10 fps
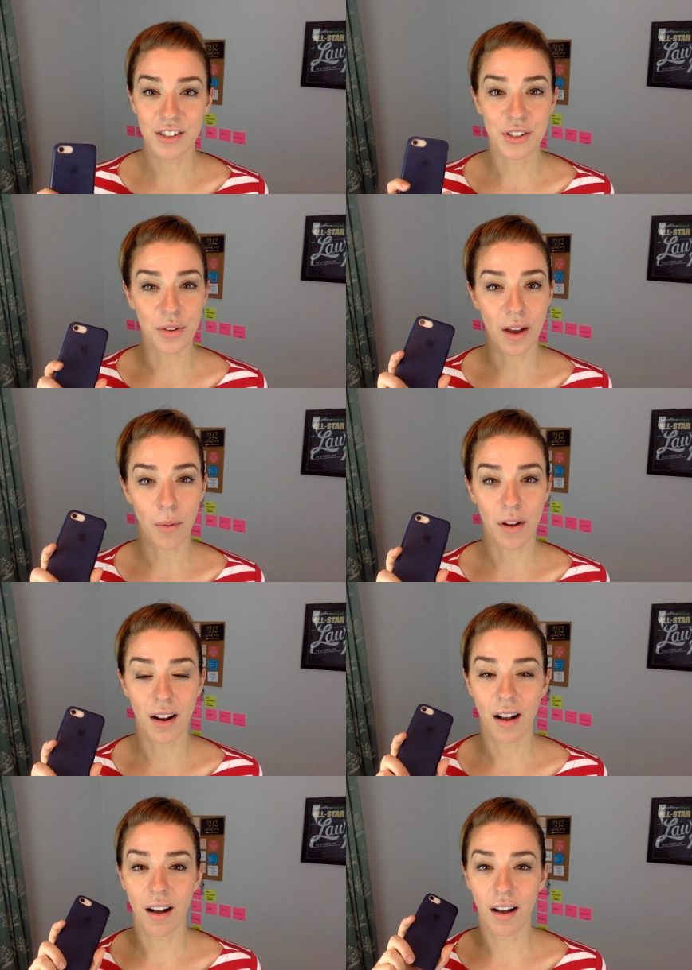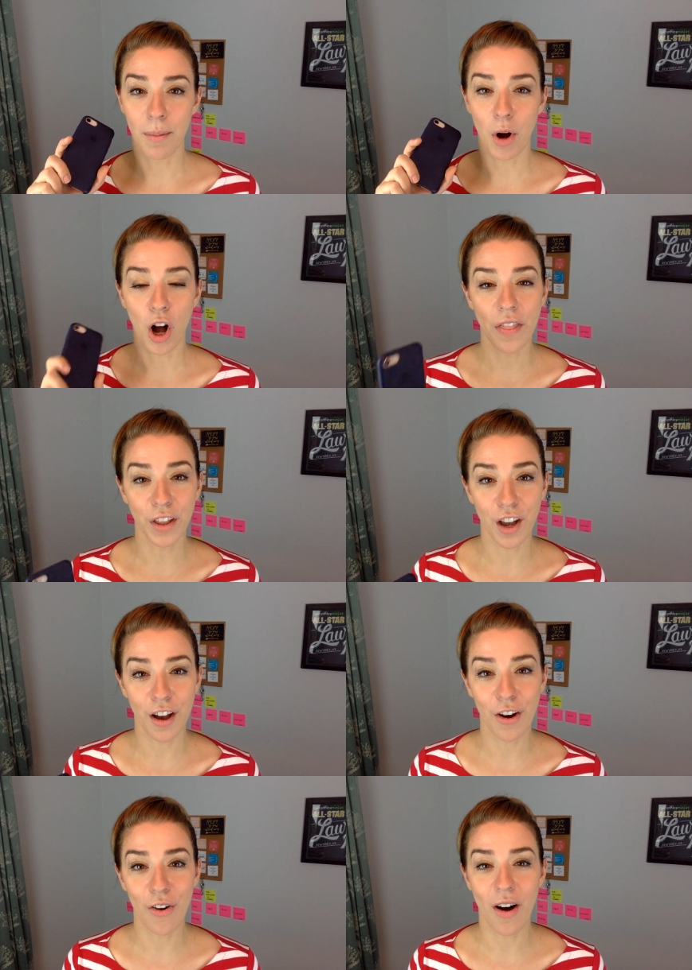so that when I'm on the
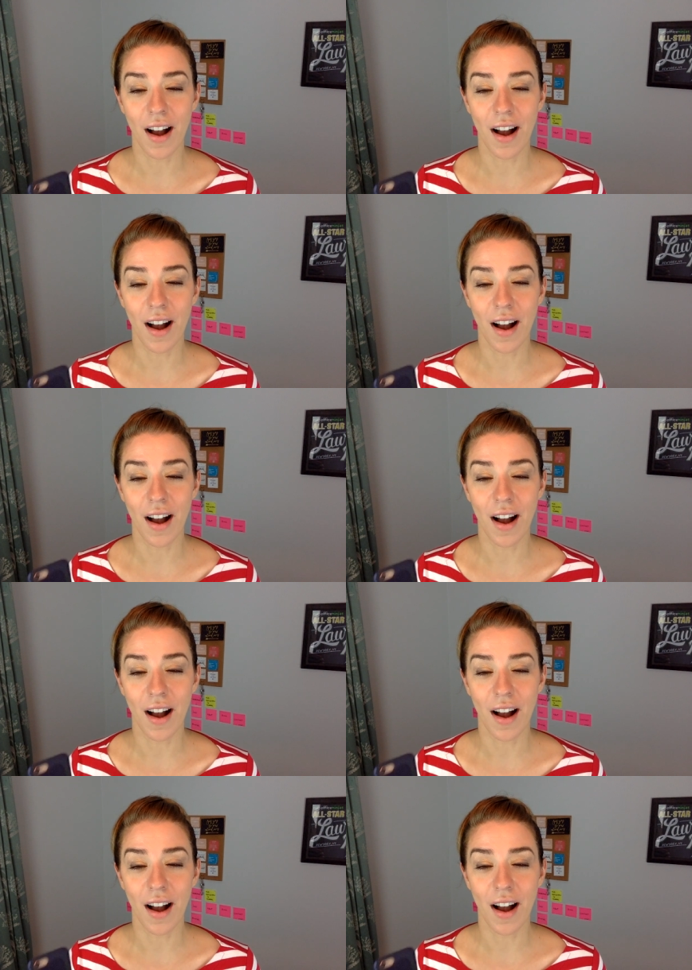go,